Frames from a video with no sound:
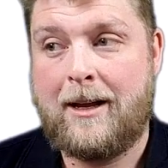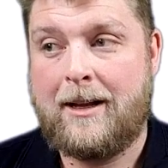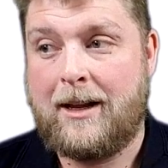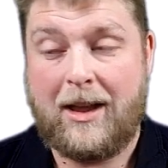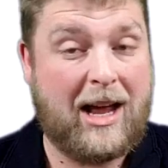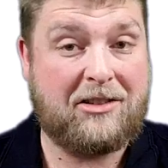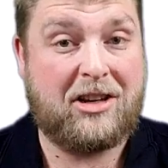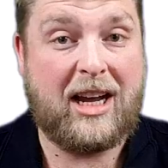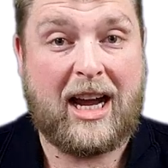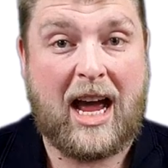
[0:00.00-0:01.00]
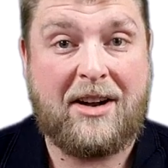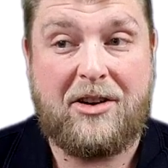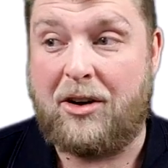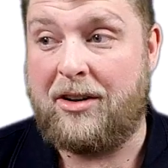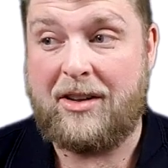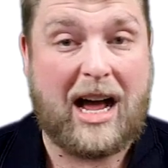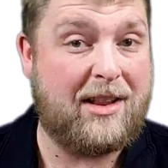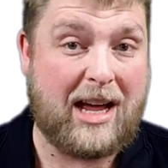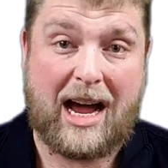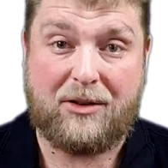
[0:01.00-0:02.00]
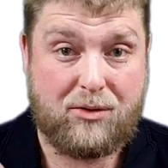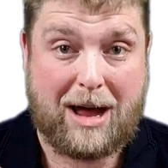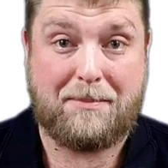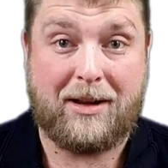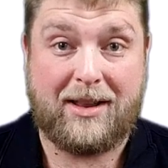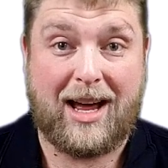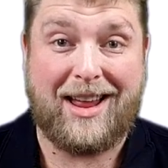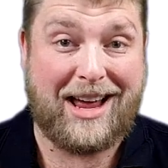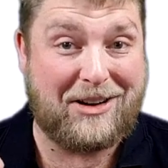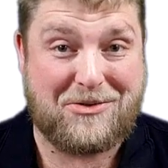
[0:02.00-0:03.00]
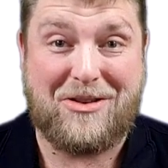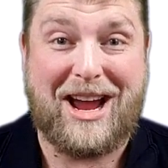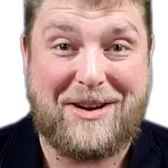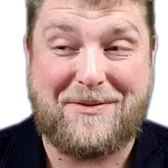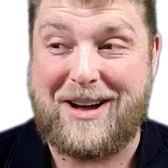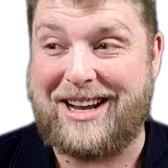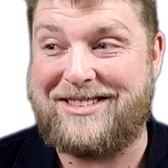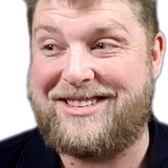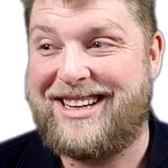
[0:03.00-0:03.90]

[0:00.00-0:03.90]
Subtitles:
And that's it again, done. That is rapid. That's right fast.